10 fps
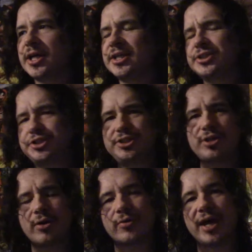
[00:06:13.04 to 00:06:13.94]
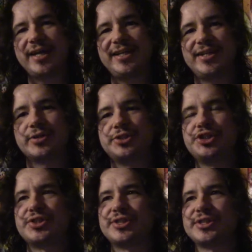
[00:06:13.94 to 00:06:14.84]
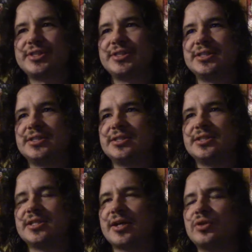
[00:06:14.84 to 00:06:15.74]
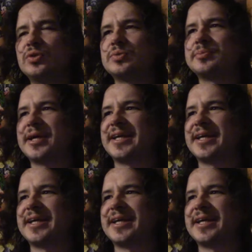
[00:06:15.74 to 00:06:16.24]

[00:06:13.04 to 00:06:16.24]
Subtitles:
she's alright. She's a little,